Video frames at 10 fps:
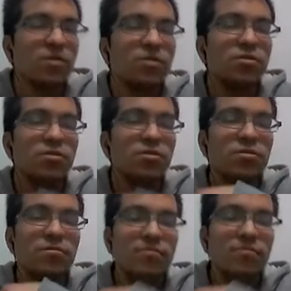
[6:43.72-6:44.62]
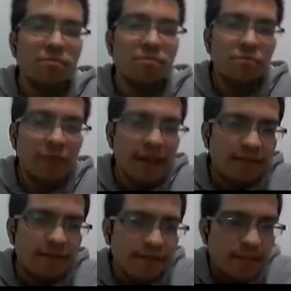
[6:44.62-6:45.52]
So we have
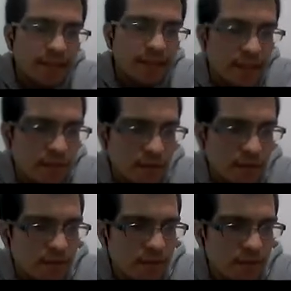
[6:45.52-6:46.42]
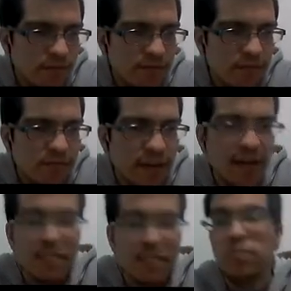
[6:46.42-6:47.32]
this table of
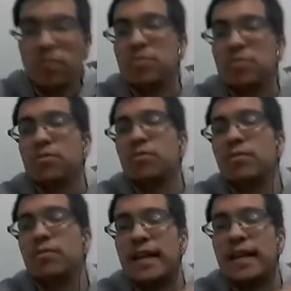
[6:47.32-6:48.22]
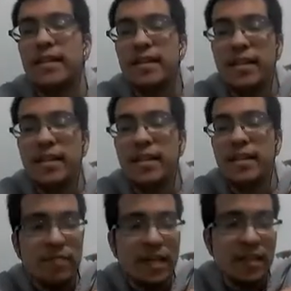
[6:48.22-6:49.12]
asteroids or candidates to
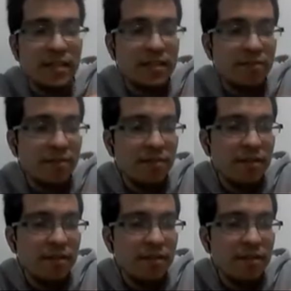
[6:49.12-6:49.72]
be an asteroid,